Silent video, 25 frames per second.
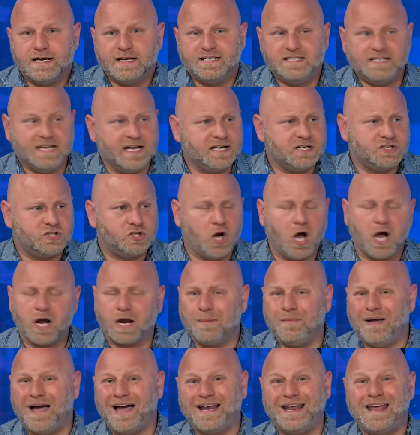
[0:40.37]
didn't talk
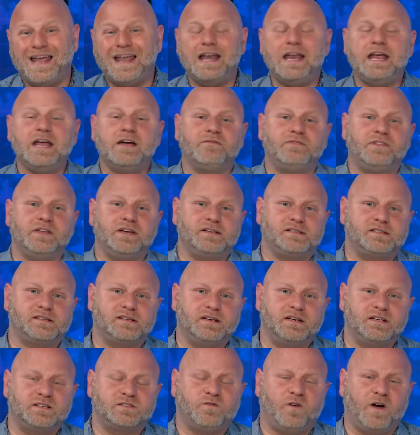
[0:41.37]
about any of this
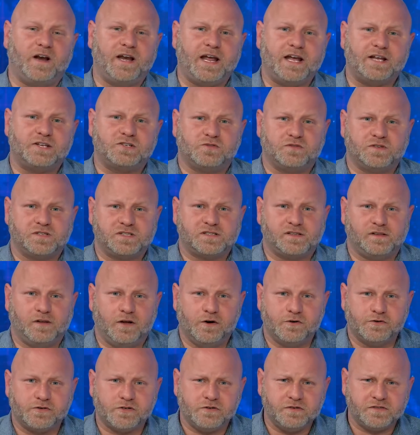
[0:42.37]
in his financial
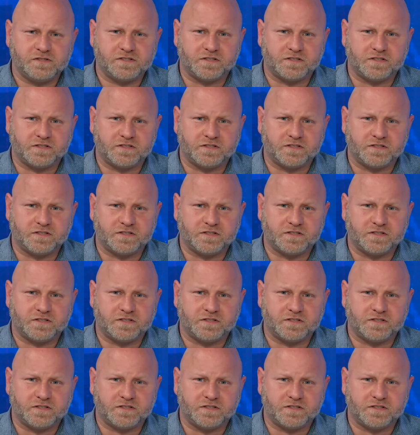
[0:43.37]
disclosure.